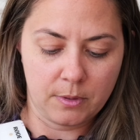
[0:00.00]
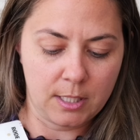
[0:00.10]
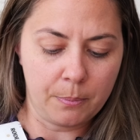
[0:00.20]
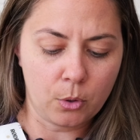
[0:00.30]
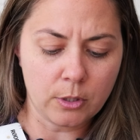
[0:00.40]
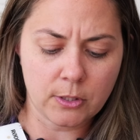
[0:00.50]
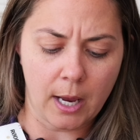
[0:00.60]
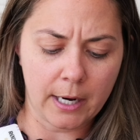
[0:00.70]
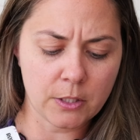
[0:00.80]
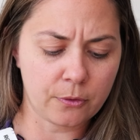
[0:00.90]
Typical
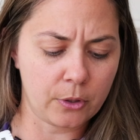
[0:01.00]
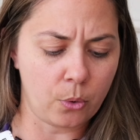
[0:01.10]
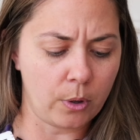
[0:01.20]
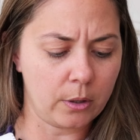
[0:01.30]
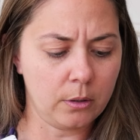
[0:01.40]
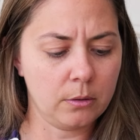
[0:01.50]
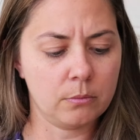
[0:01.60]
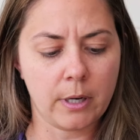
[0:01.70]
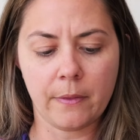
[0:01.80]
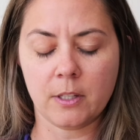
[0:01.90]
size for an oil, right?